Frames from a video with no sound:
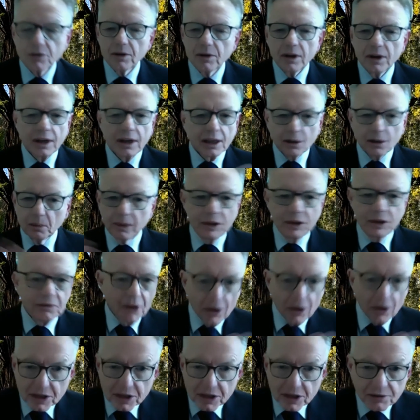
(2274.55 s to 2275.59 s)
It'll be
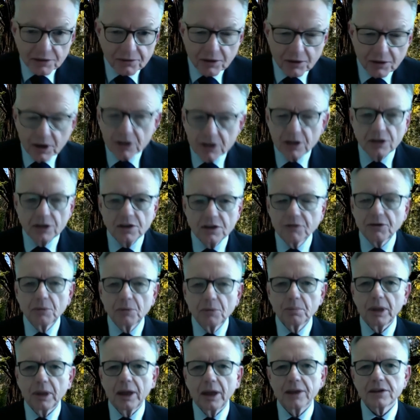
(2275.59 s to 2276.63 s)
very different in different
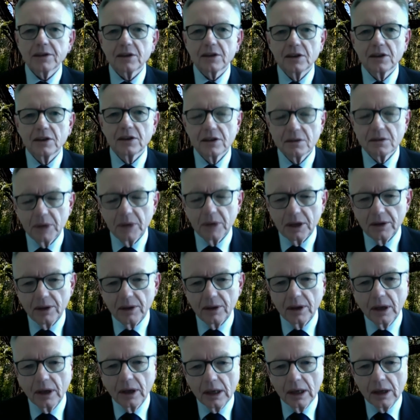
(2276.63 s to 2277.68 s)
places, but
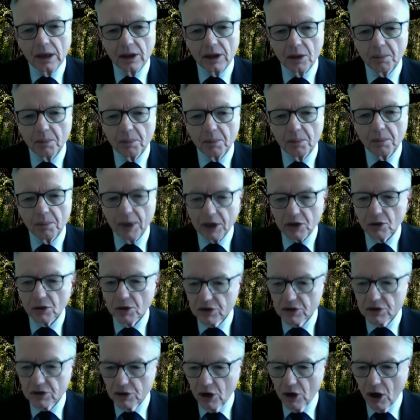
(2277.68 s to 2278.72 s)
the picture is
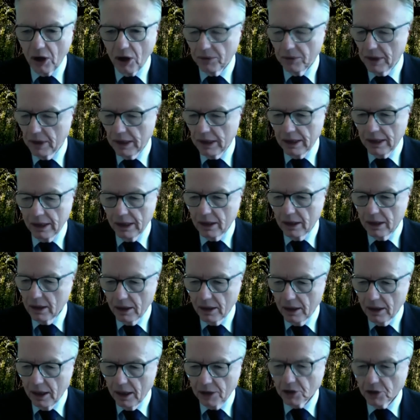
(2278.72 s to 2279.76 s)
not
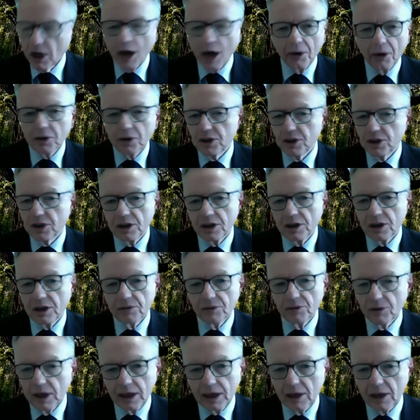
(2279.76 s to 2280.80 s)
encouraging for
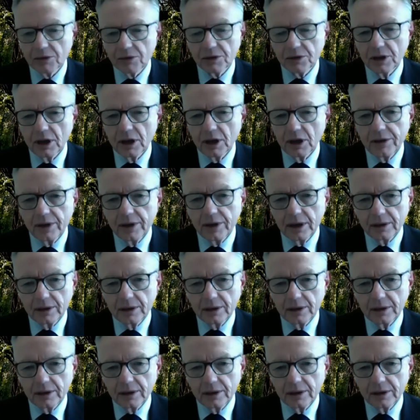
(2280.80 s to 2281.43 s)
any country, I think.